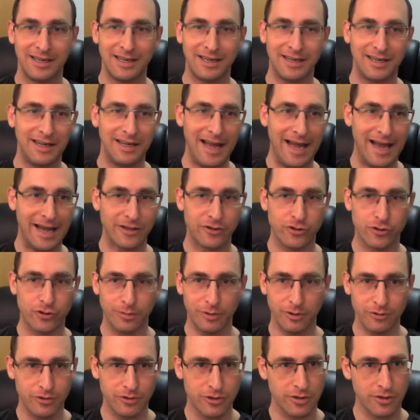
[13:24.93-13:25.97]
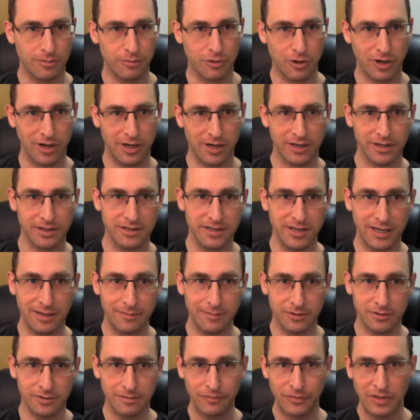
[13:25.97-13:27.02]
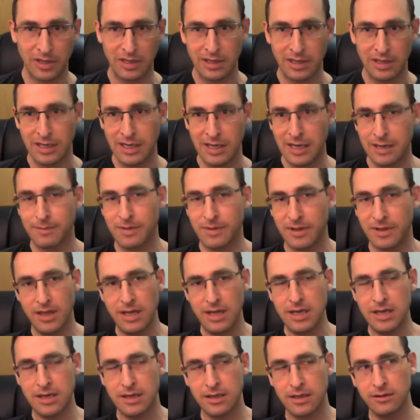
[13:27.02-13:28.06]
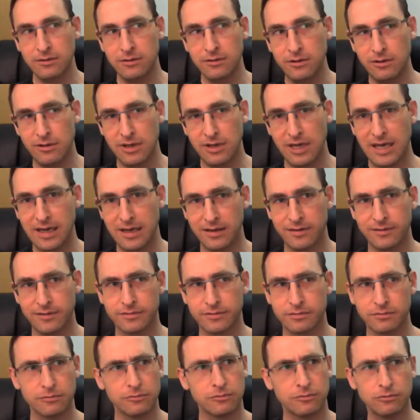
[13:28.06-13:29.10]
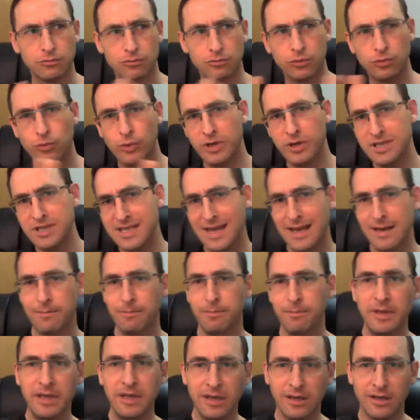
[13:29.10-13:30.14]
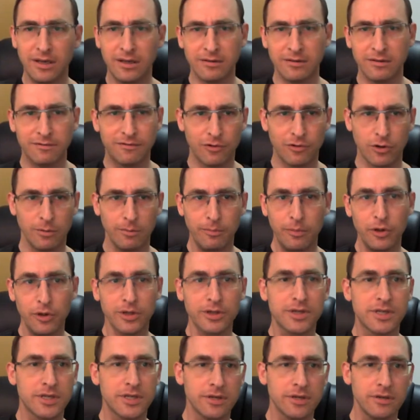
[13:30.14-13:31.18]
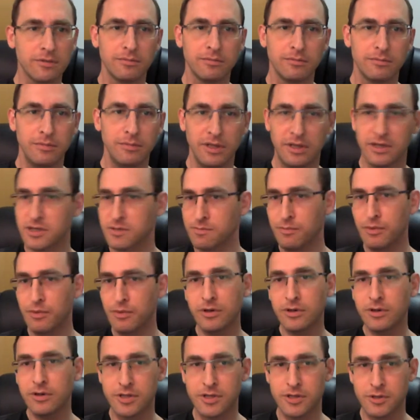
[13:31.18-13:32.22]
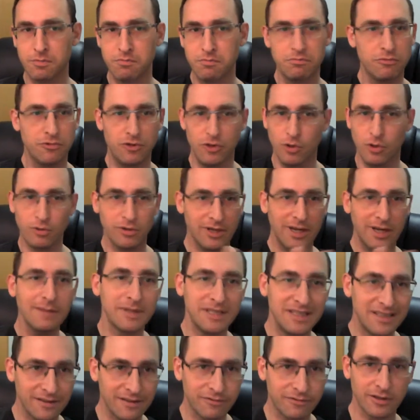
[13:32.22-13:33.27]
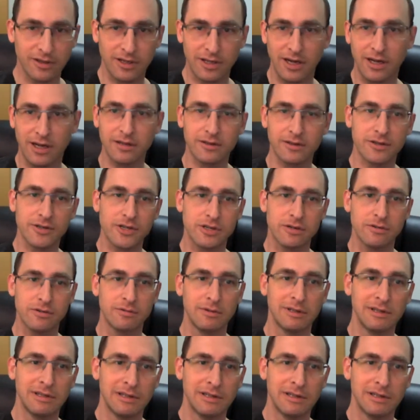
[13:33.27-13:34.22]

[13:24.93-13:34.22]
attribute to the product table. But then you have, what does that mean for books? Because books don't come in different colors,